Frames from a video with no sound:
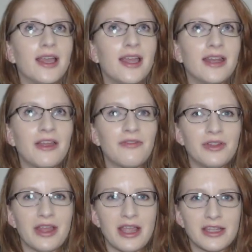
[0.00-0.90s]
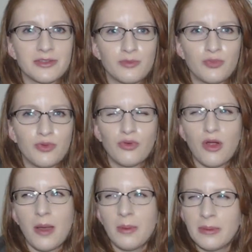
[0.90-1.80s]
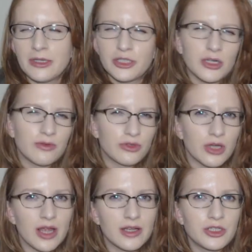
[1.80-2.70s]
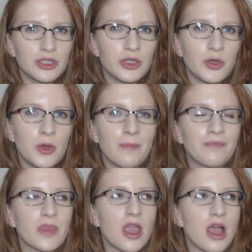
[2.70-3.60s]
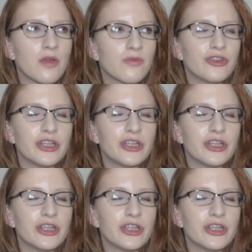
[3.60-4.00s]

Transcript: and I feel like I probably should have tried to um,